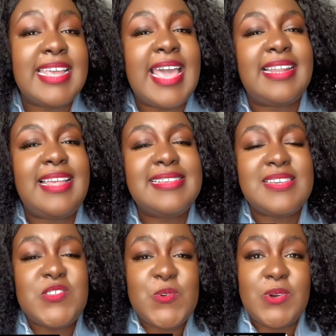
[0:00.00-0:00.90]
And
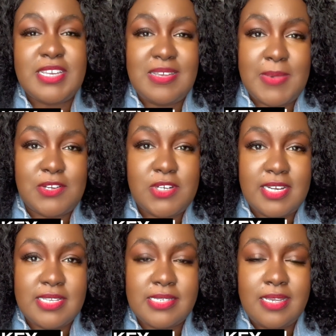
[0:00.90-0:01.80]
analyzing your key
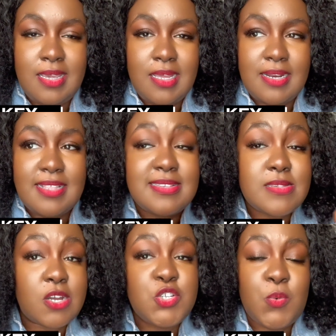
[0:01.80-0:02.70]
metrics. Now, this
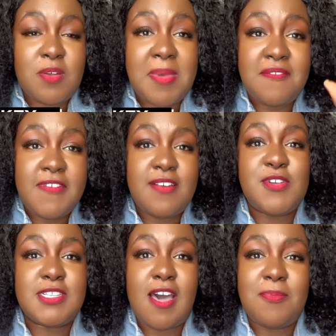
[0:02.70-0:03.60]
is actually one of my
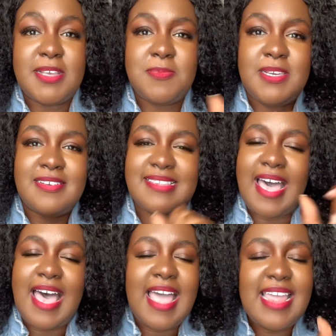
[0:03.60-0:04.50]
favorite topics because
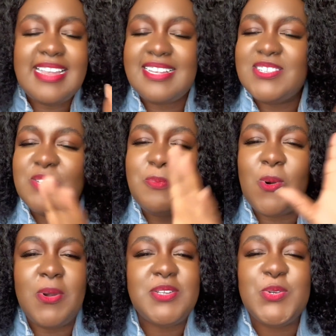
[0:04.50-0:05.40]
I get to
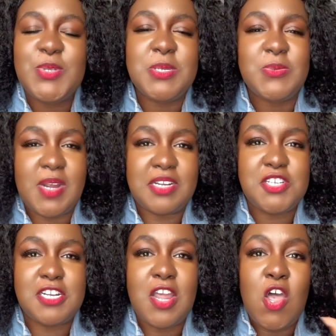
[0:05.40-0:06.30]
point you in the
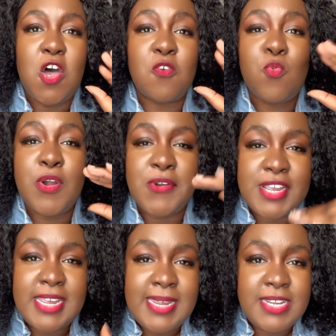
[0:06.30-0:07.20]
direction of where
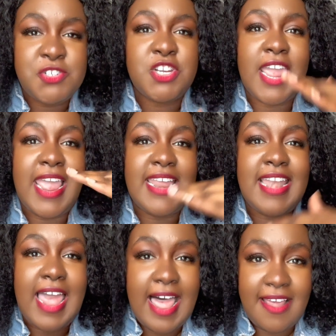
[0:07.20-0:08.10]
each and
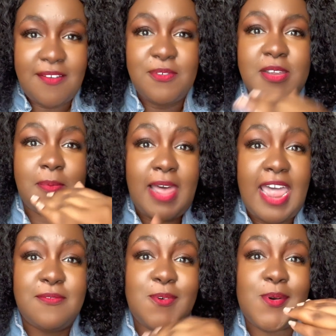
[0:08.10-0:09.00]
every
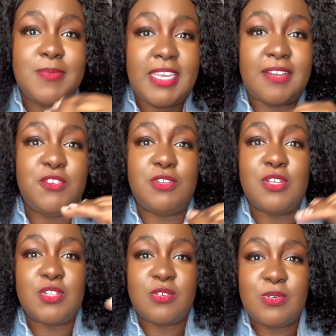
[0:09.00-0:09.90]
platform gives you
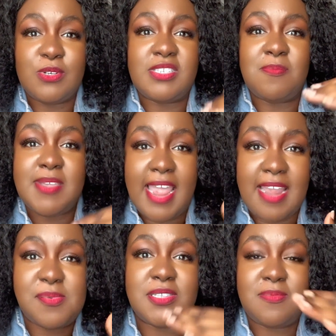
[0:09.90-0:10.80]
the tools to be
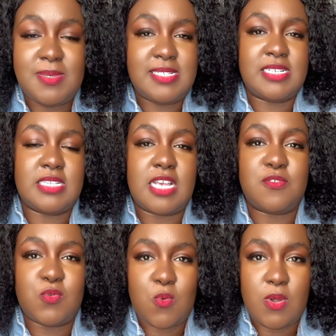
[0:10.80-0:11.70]
able to be
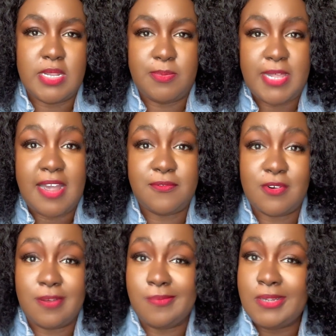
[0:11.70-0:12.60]
successful on your platform.